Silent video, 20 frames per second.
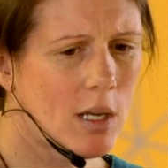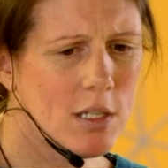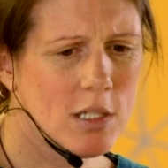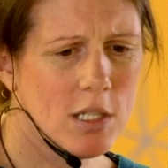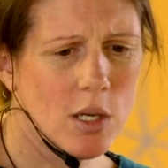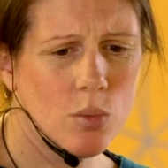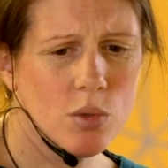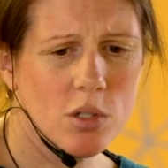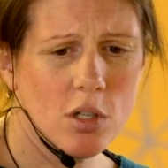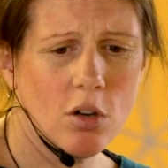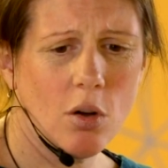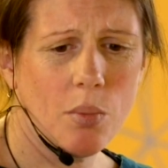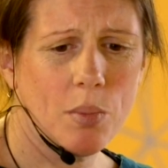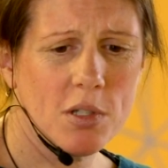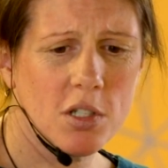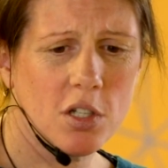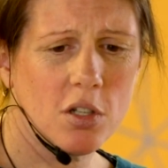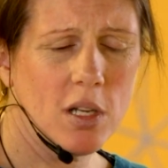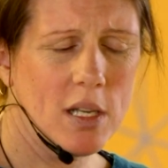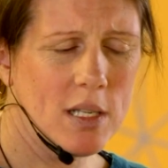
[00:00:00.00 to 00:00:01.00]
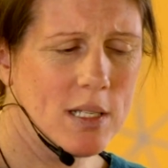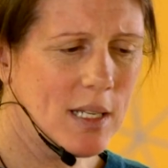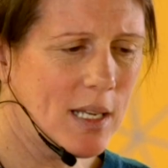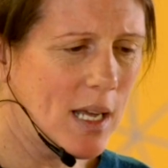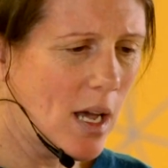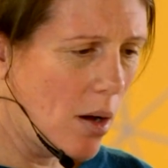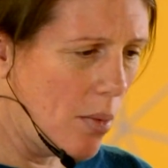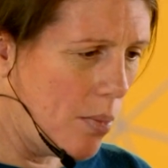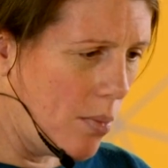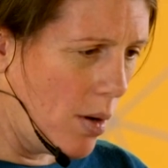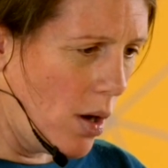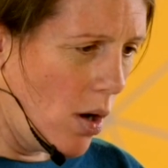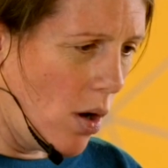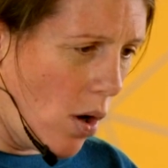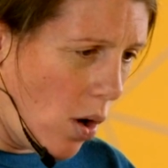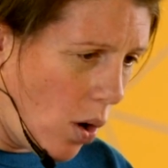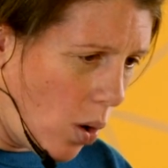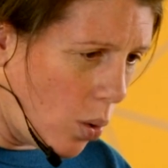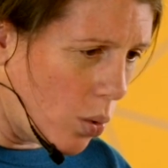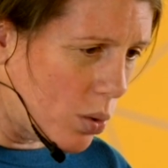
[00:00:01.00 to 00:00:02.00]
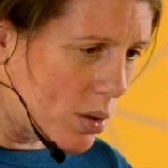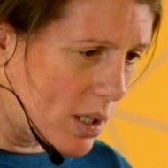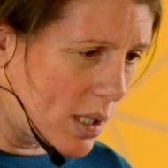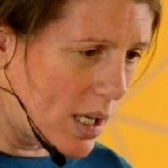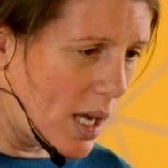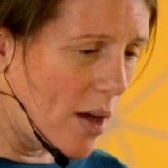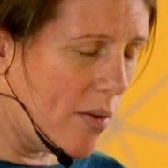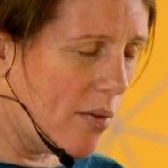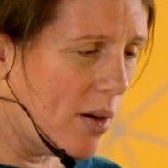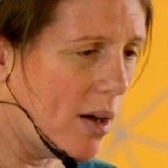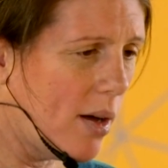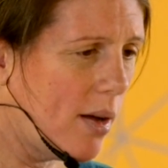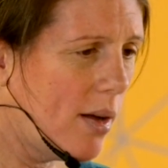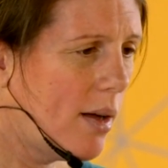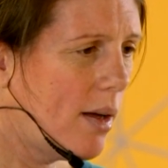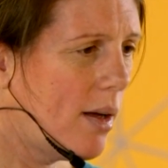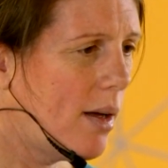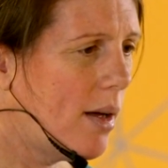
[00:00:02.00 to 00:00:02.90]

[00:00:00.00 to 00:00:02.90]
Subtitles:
So it was an opportunity to get them all together.